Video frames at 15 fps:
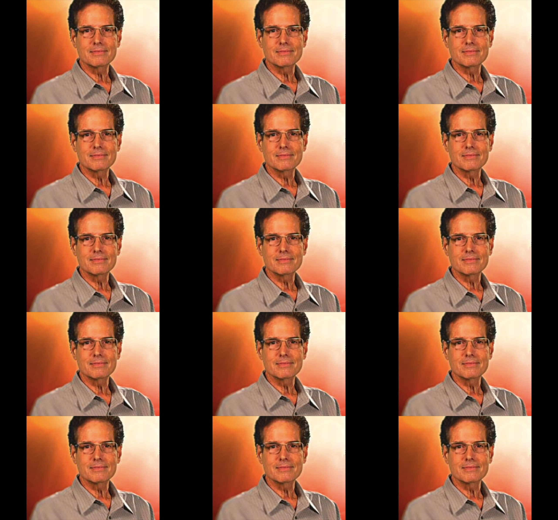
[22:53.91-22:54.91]

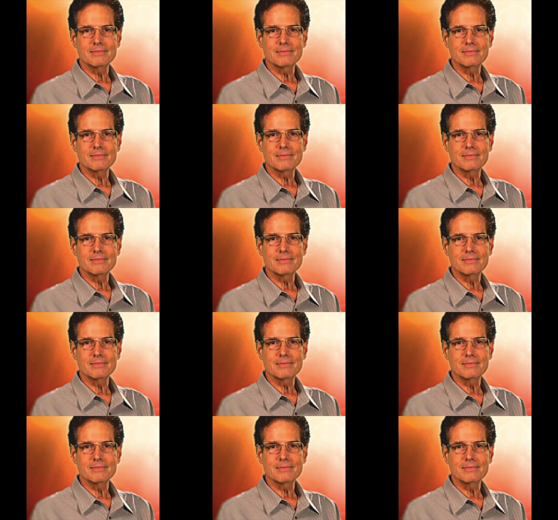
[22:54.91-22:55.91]

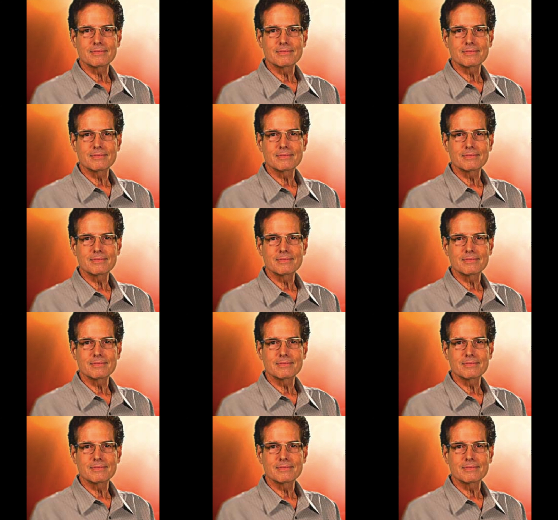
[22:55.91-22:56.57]
(no one is talking)